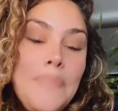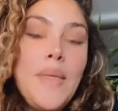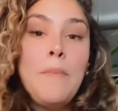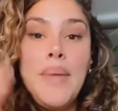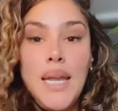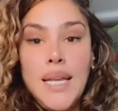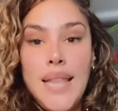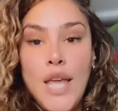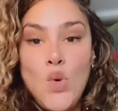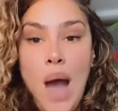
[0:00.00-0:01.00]
the meeting
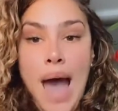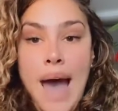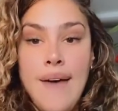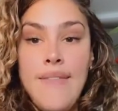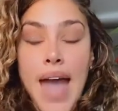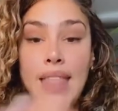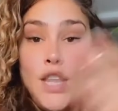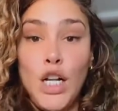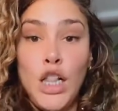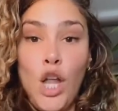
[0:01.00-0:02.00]
that you have and
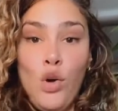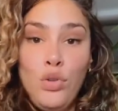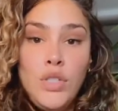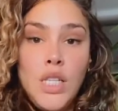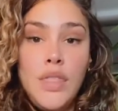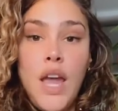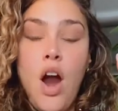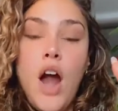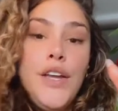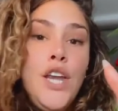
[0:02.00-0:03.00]
the close, there
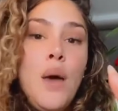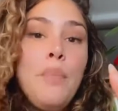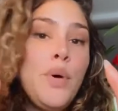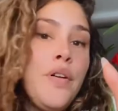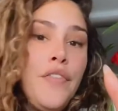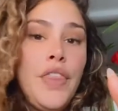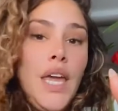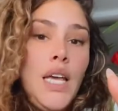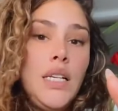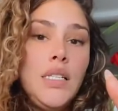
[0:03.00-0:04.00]
are a number of
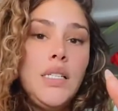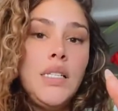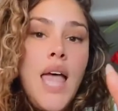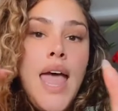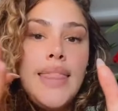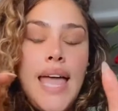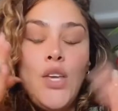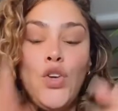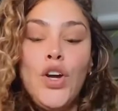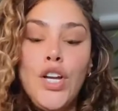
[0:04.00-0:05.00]
things that
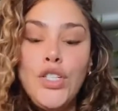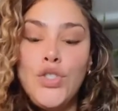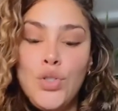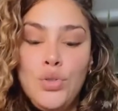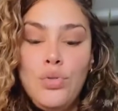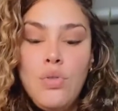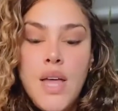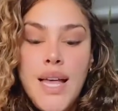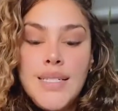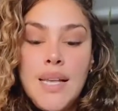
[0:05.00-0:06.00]
you're going to do
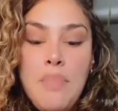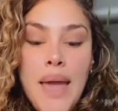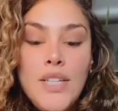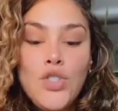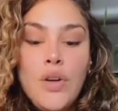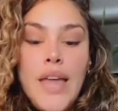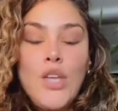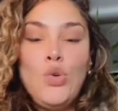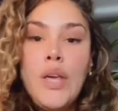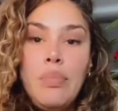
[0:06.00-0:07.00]
to make sure that
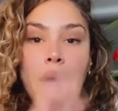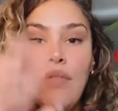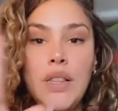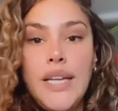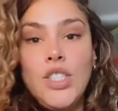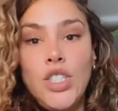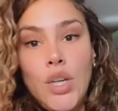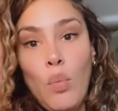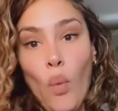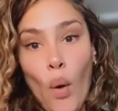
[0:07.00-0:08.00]
you keep that
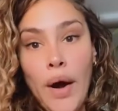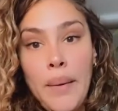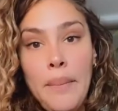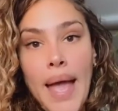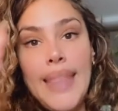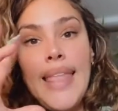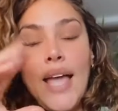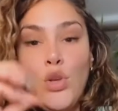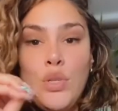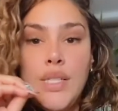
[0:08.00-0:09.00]
relationship warm and
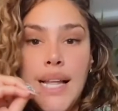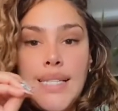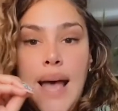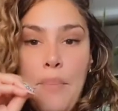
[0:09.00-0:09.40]
that you stay